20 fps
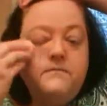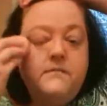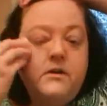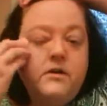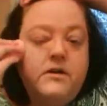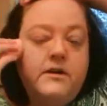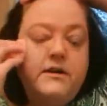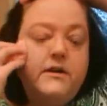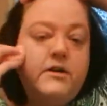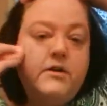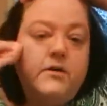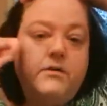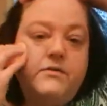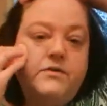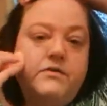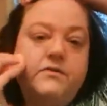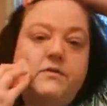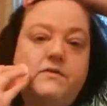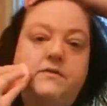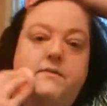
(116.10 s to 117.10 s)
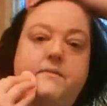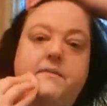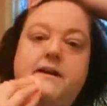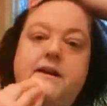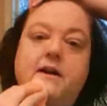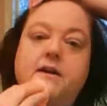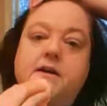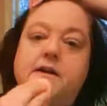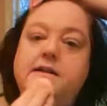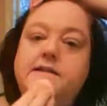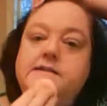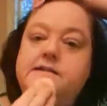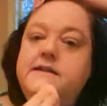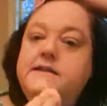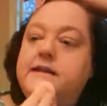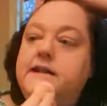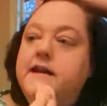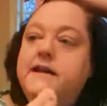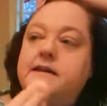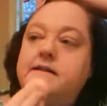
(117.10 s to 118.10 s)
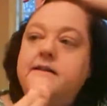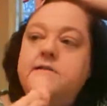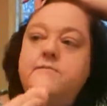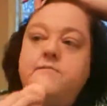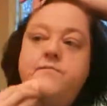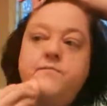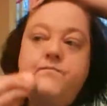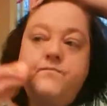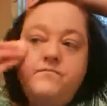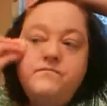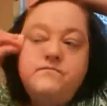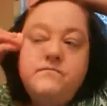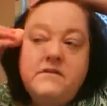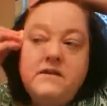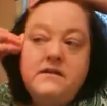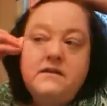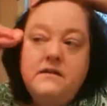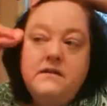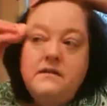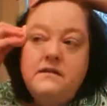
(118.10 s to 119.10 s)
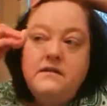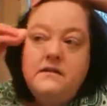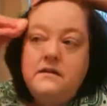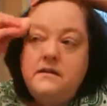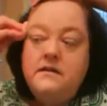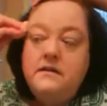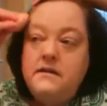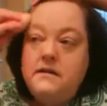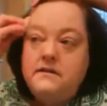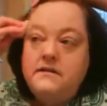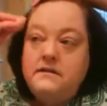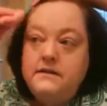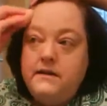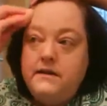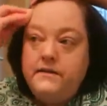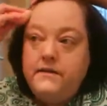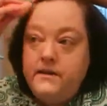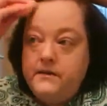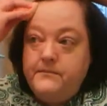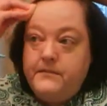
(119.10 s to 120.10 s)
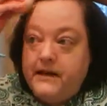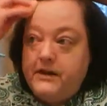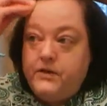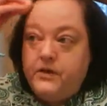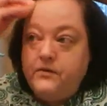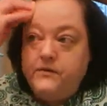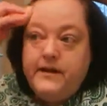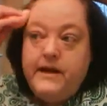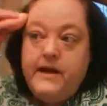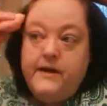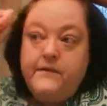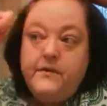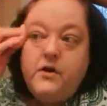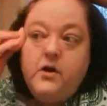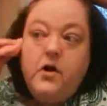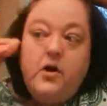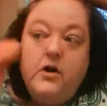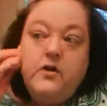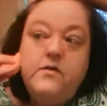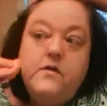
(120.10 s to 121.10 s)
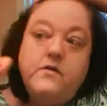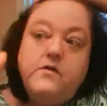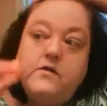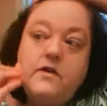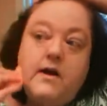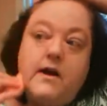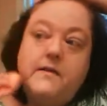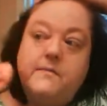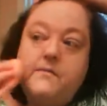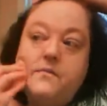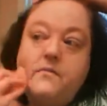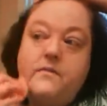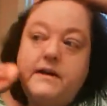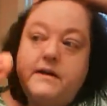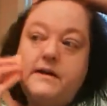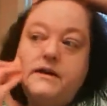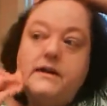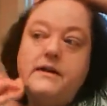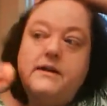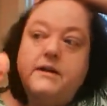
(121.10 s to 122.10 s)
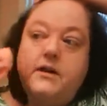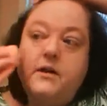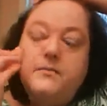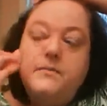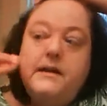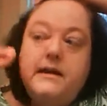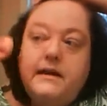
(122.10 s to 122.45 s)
I'm going to go do some errands today. Nothing major. We have a car in the shop and we're going to need to go